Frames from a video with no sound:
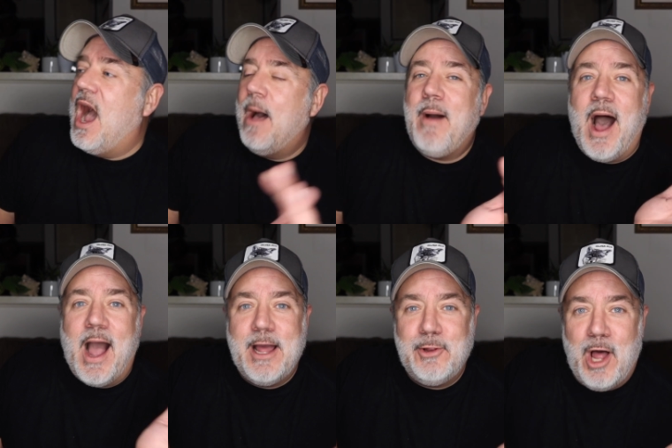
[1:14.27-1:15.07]
Um,
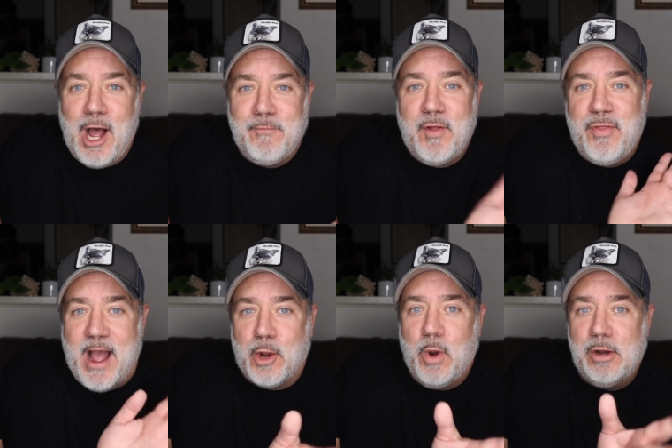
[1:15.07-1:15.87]
I love
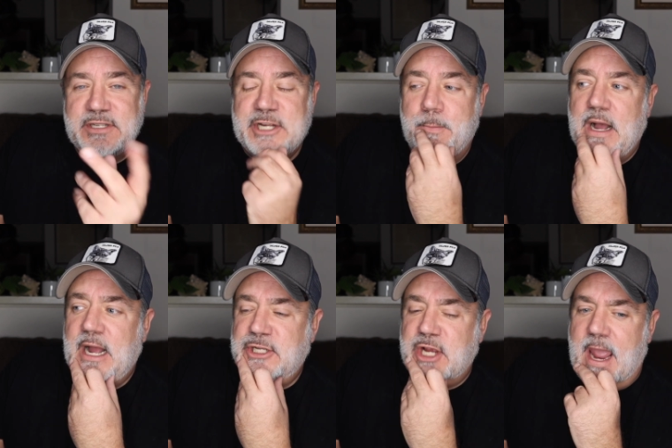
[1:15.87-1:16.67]
that quote so much,